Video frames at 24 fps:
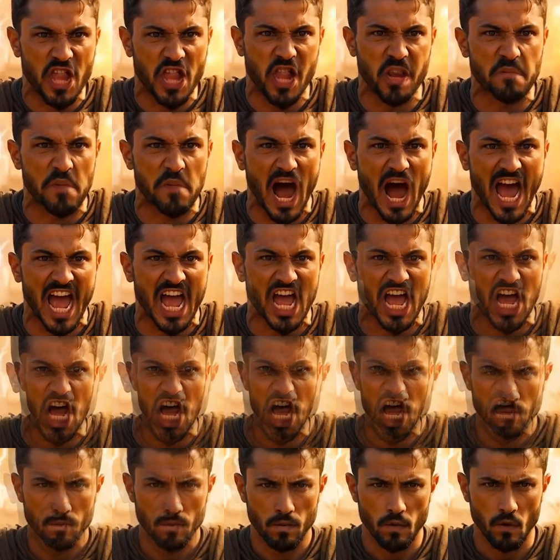Upon
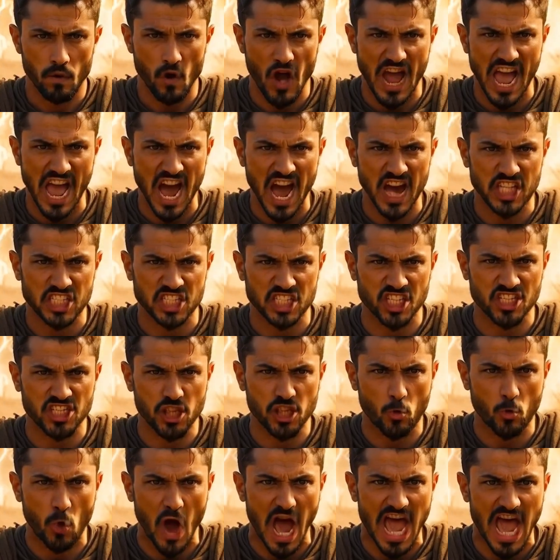arriving at the estate,
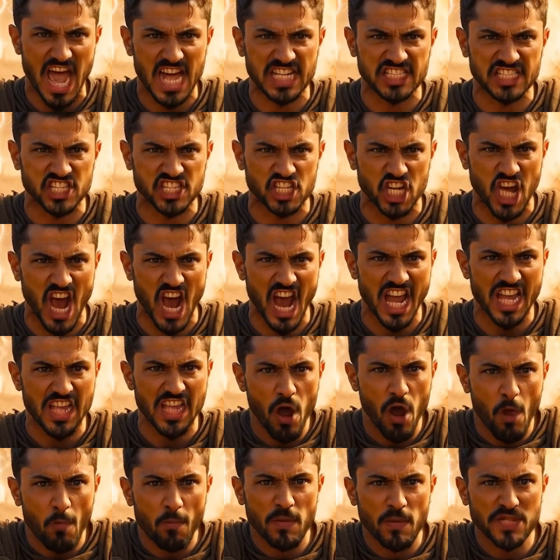the atmosphere was thick
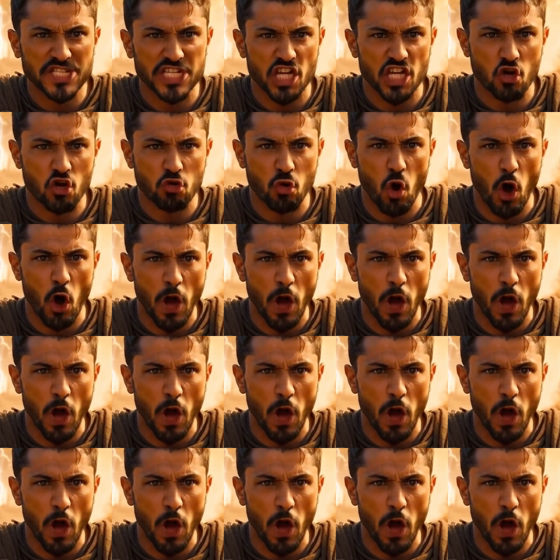with dread.